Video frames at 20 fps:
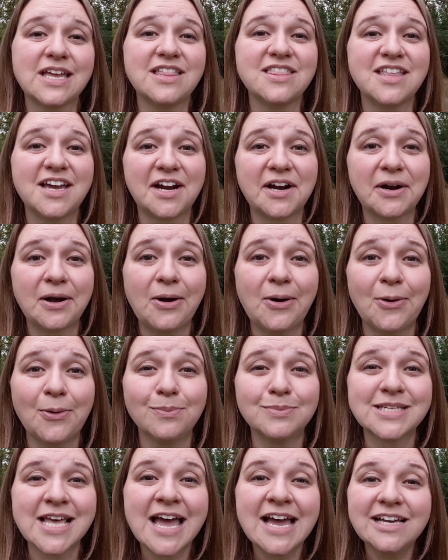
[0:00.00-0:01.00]
in their
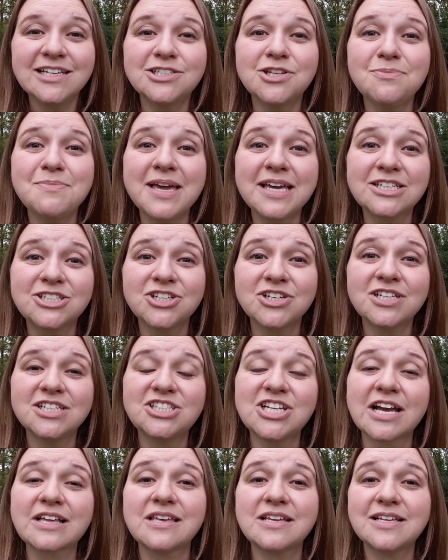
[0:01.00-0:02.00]
homes. So make sure to
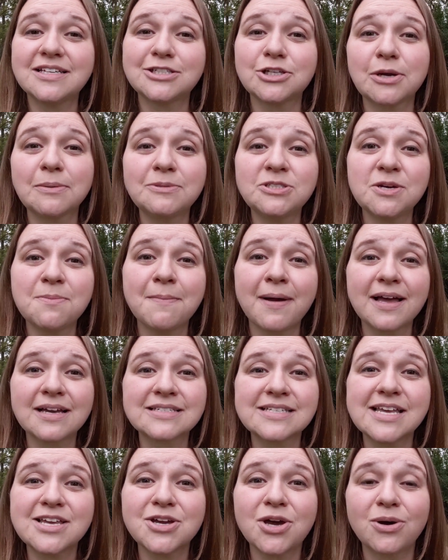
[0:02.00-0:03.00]
check the description
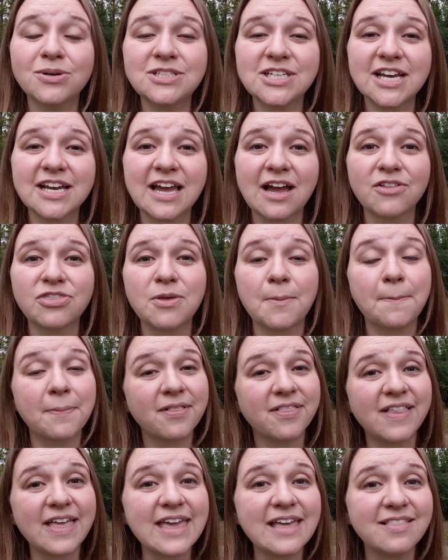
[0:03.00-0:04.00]
box and go check out the
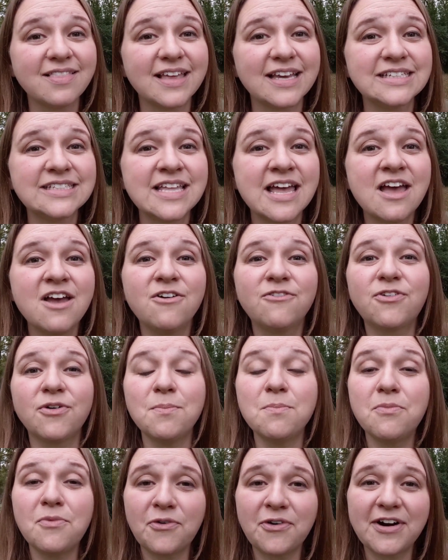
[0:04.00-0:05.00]
playlist for
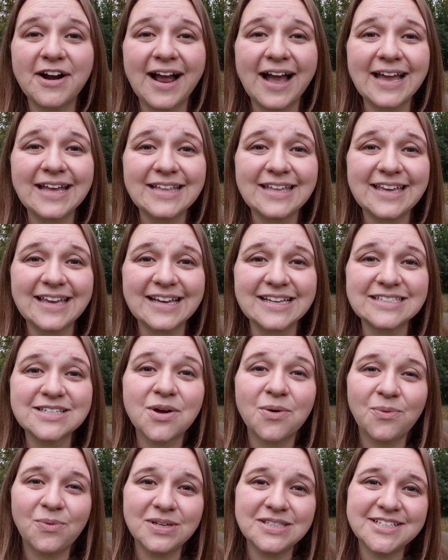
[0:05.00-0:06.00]
more ideas
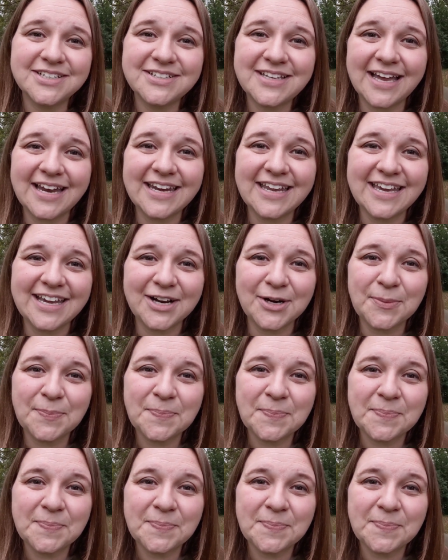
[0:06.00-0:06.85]
once you're done here.